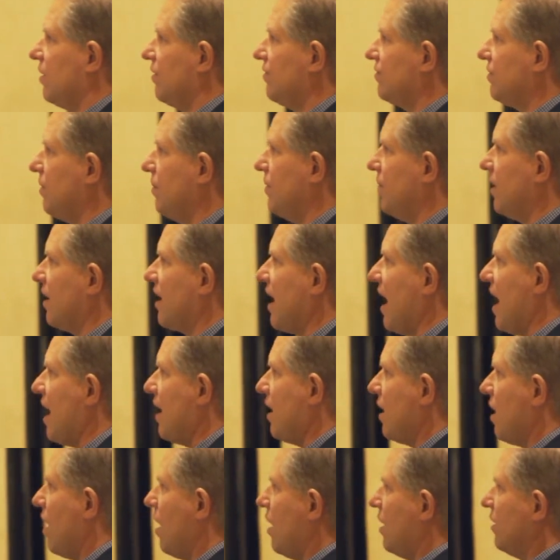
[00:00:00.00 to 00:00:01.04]
of some of the
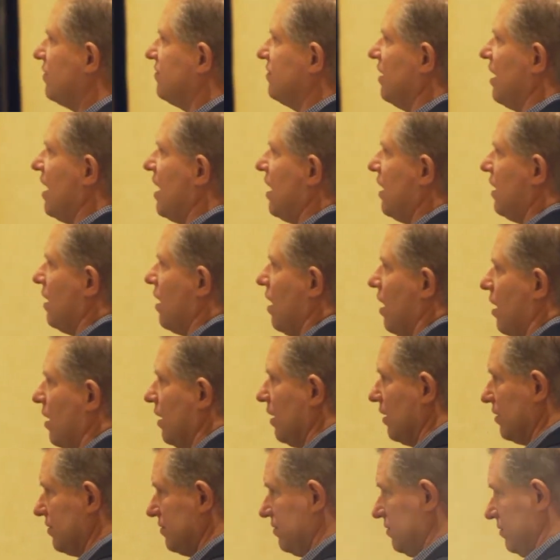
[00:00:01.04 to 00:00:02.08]
cationics and
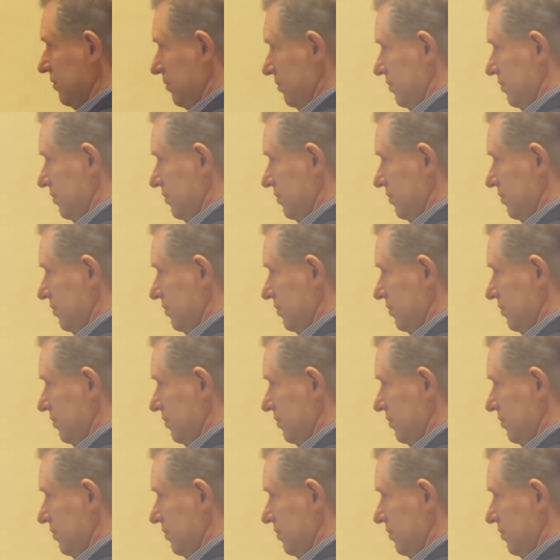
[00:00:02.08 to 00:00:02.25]
anionics.